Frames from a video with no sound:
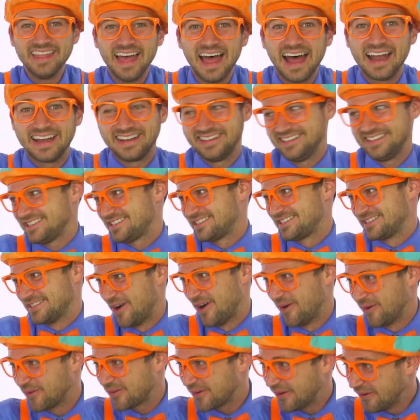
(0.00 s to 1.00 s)
that is
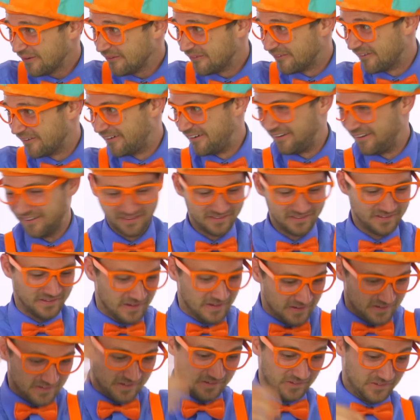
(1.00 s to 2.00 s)
so cool.
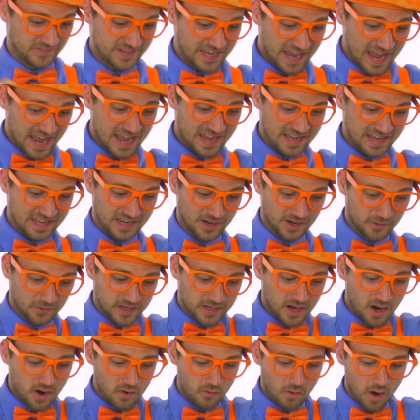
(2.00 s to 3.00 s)
Okay, here we
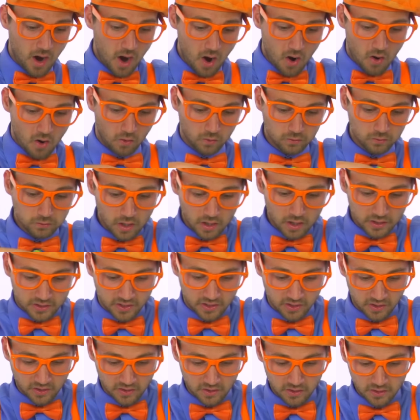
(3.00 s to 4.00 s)
go. Oh, look,
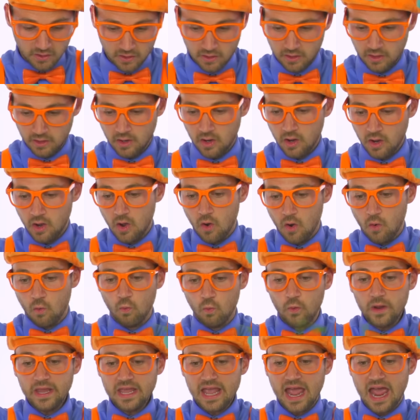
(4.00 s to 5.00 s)

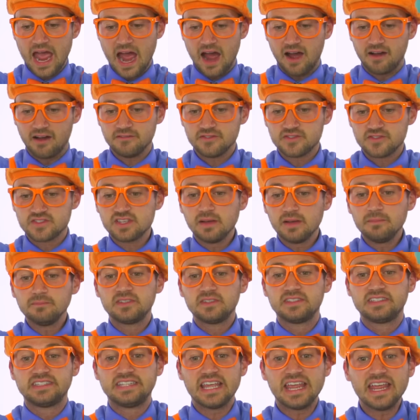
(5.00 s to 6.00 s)
we have some
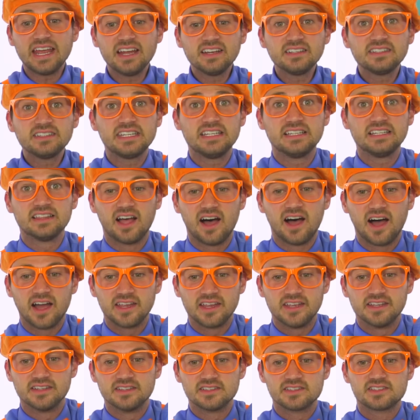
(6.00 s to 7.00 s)

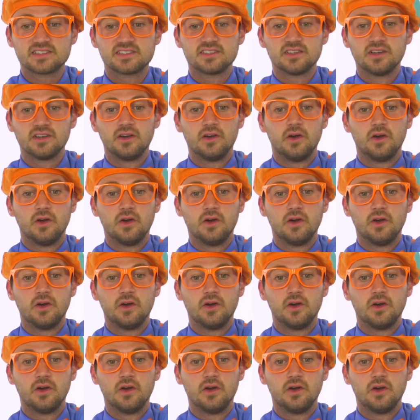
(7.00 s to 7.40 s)
dandelions.